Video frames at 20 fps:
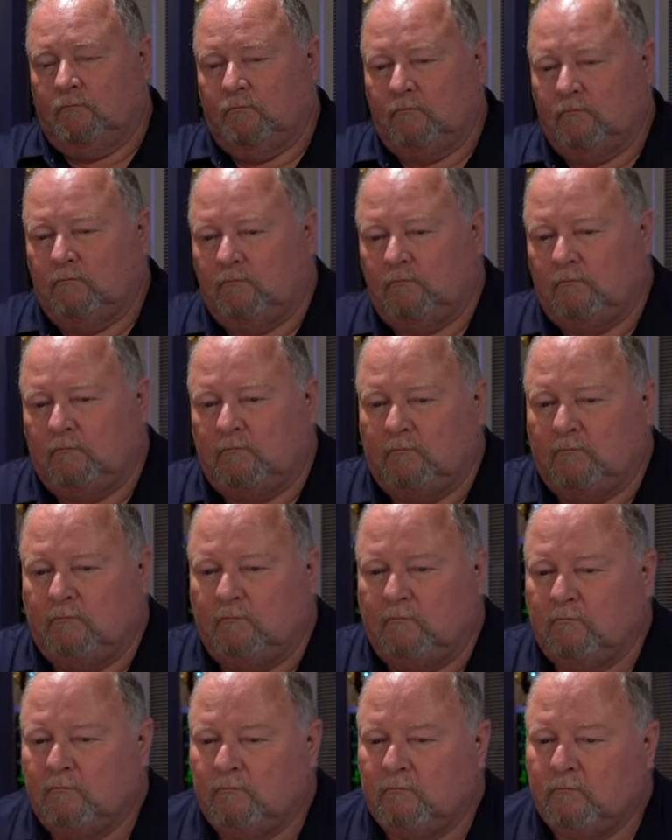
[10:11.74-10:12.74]

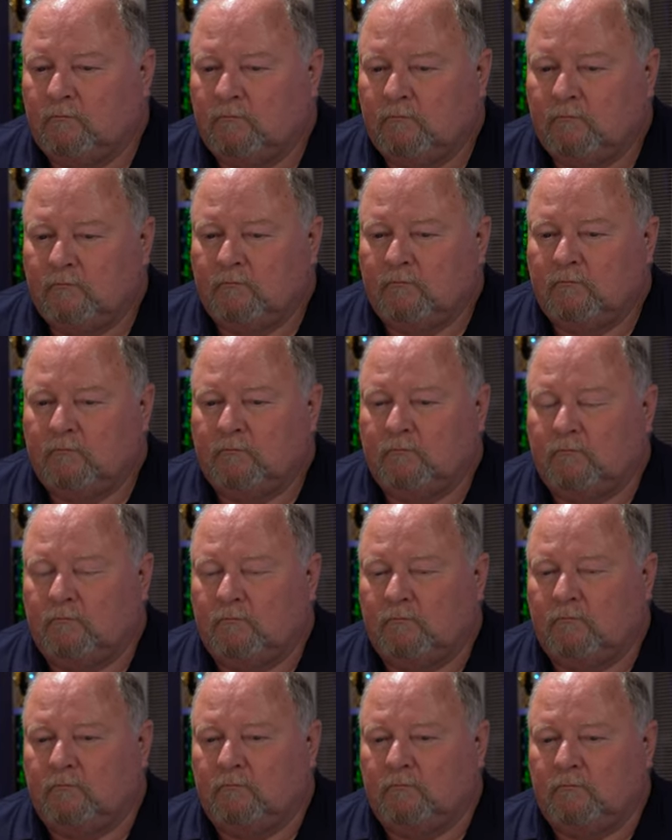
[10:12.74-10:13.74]

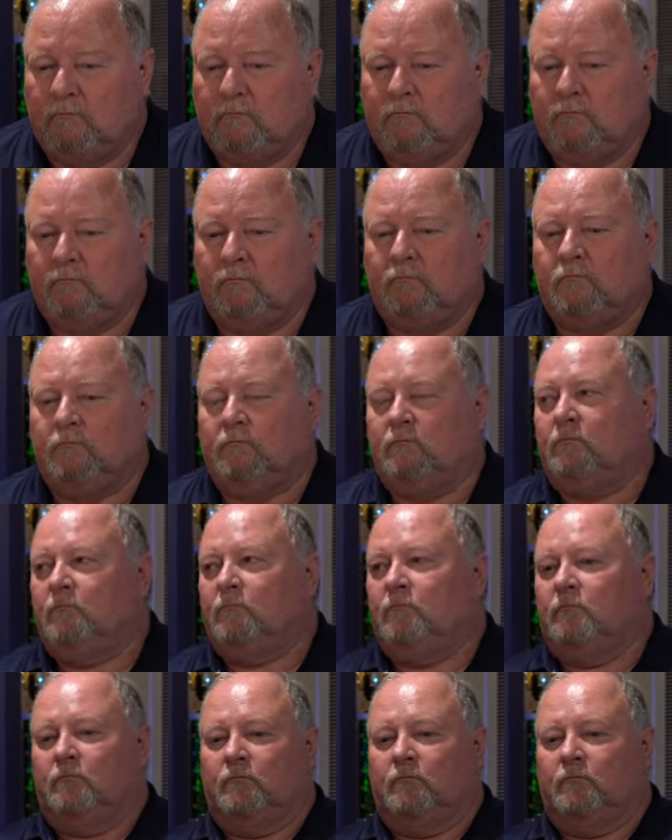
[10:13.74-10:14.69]
(silent)